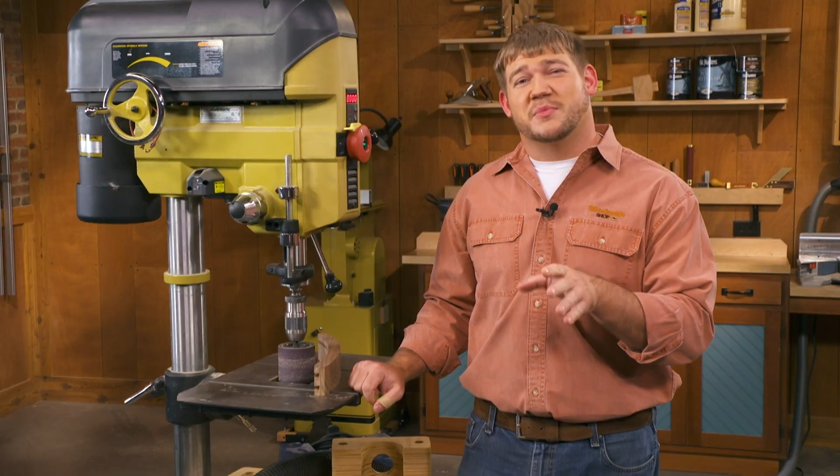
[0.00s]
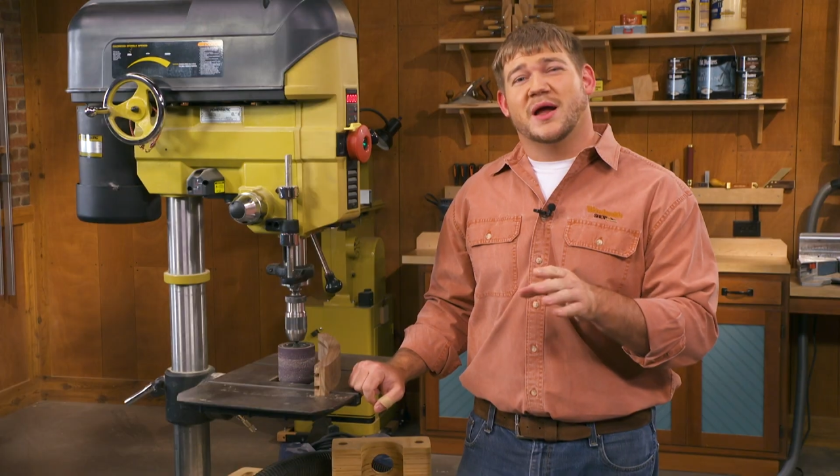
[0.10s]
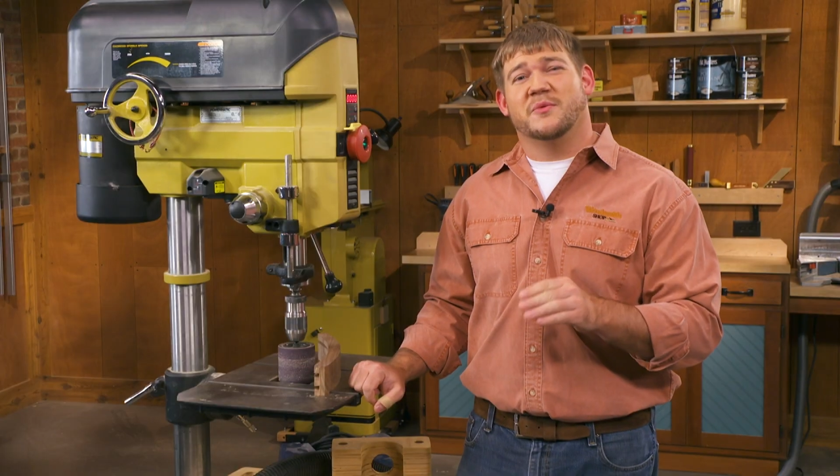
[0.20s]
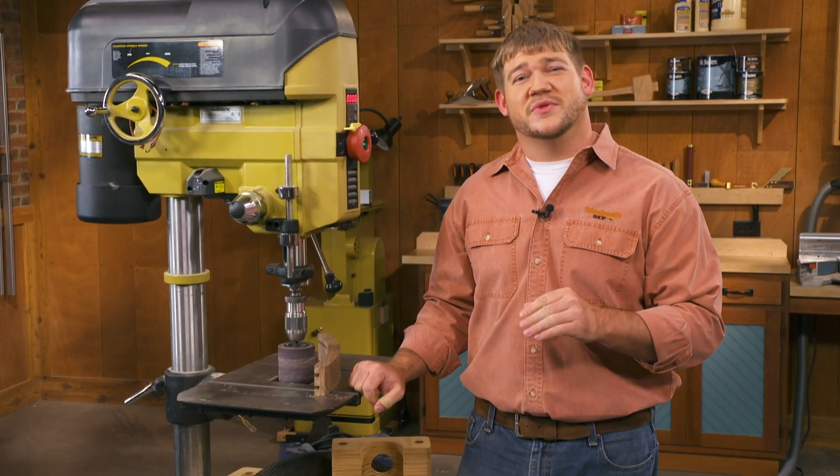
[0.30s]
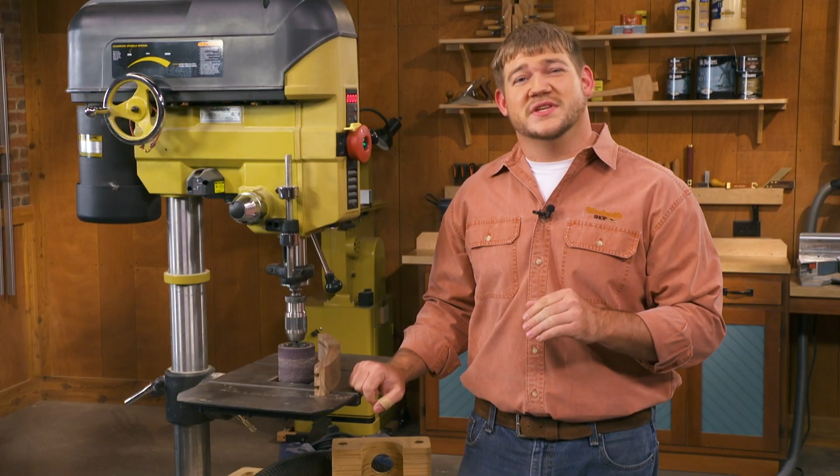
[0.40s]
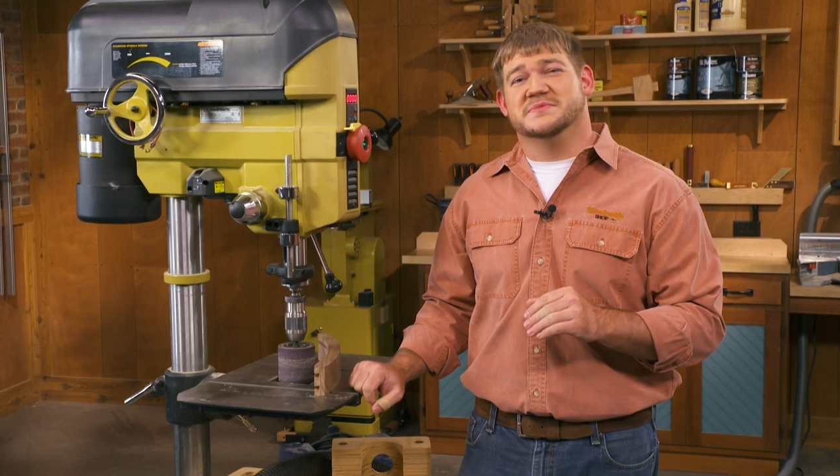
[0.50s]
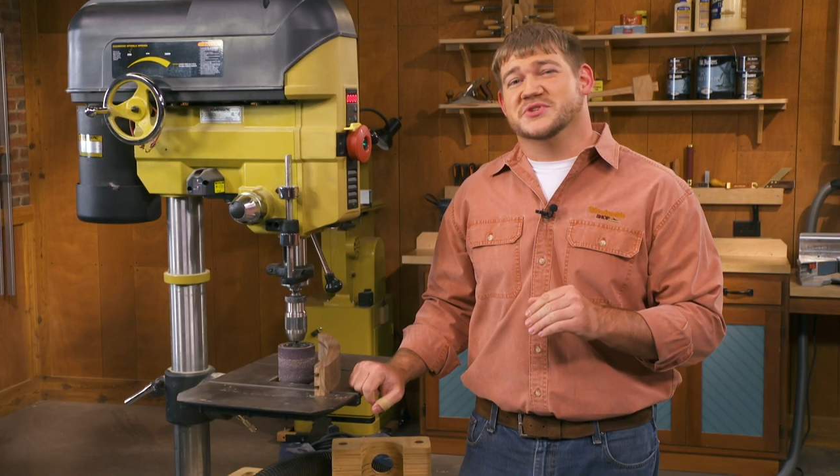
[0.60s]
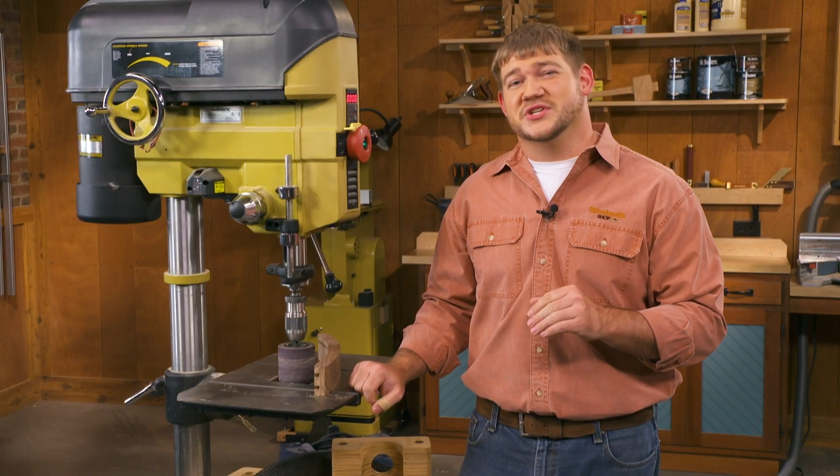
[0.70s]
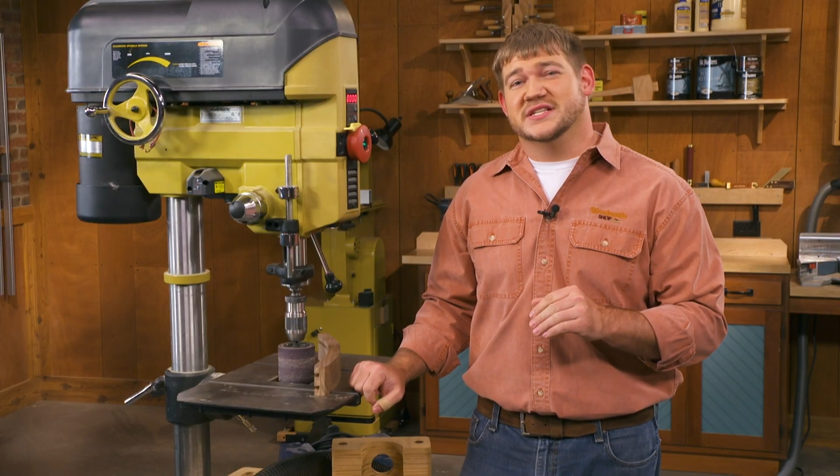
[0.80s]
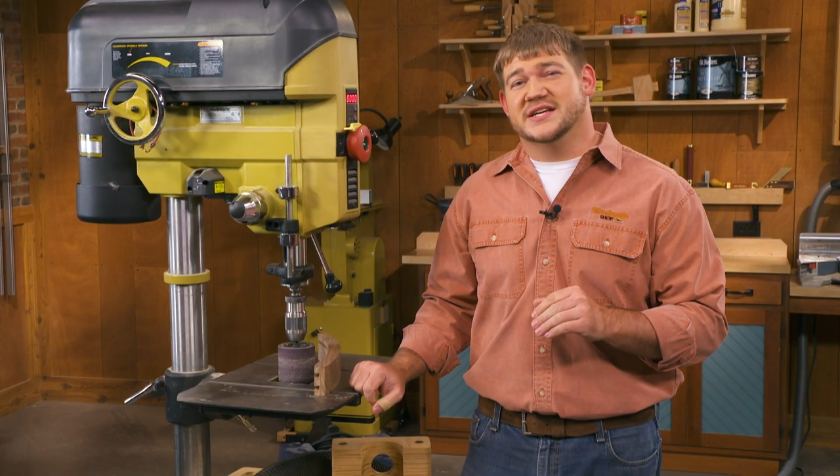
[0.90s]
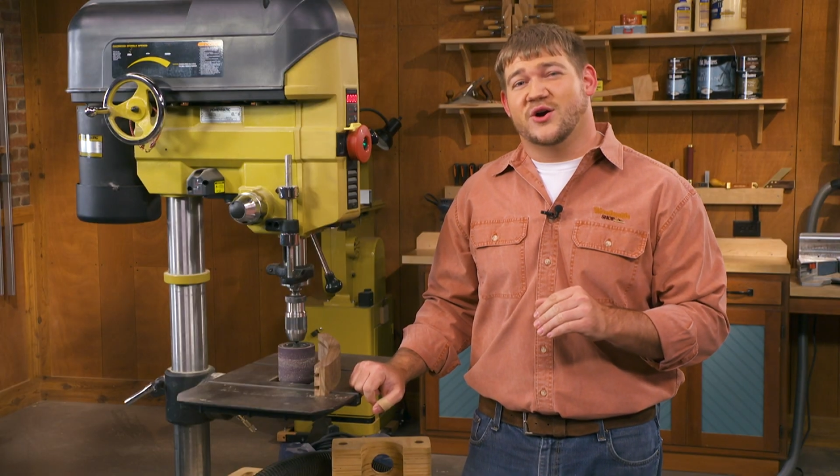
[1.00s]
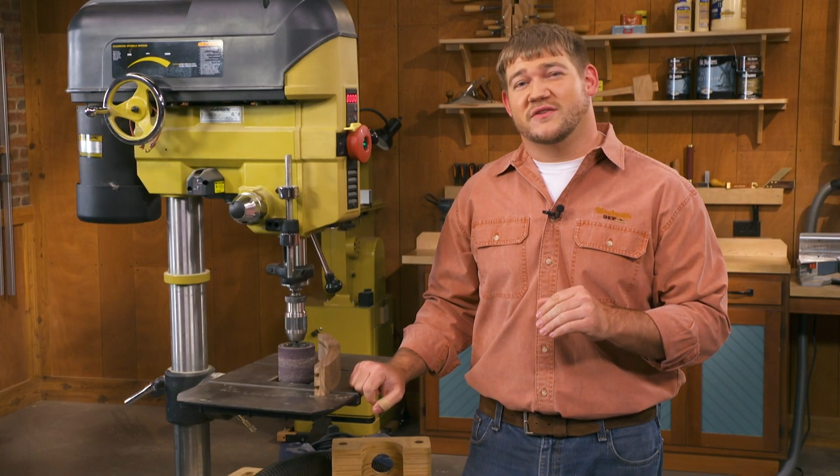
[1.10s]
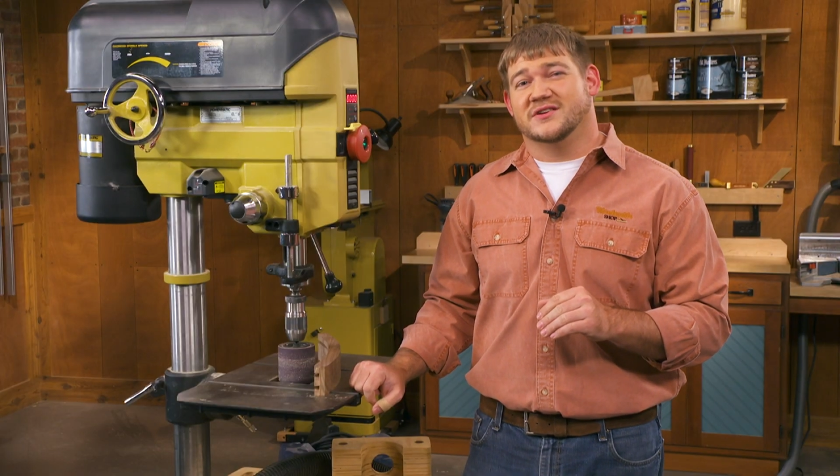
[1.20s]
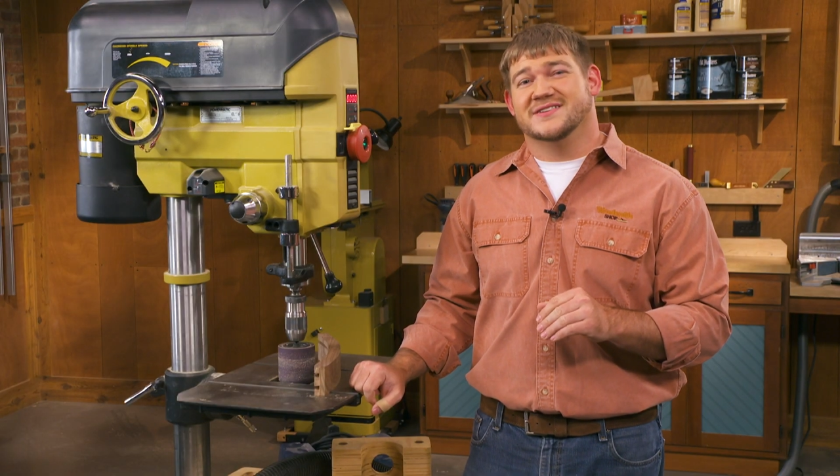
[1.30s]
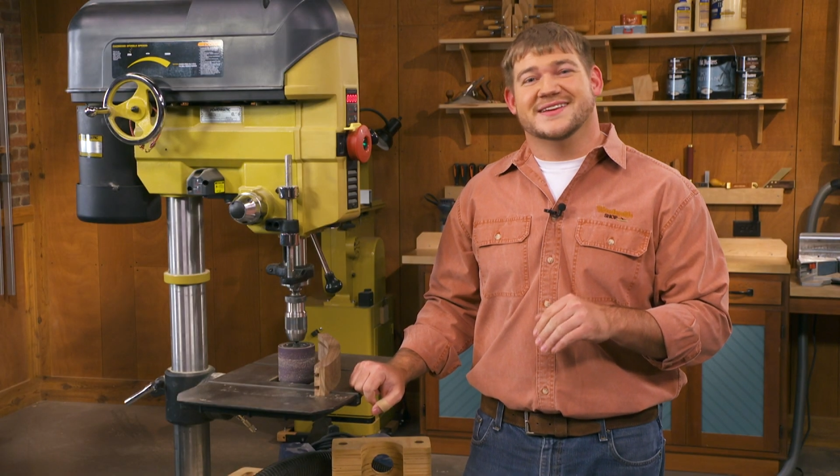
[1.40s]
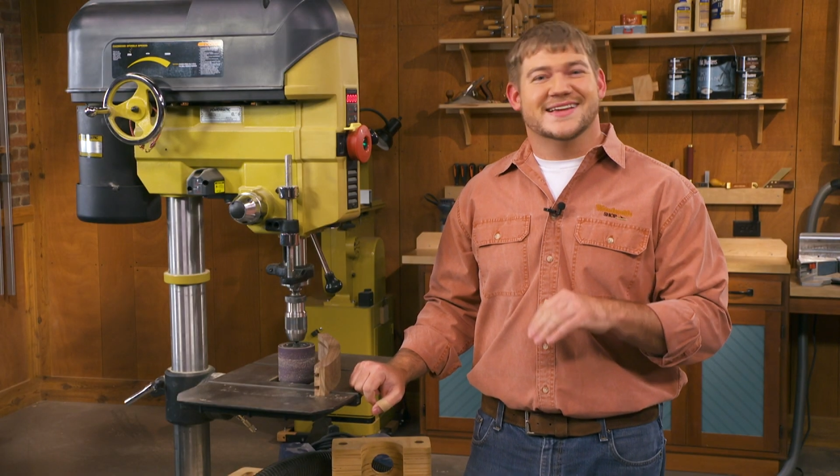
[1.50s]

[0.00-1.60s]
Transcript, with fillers: problem with these machines, however,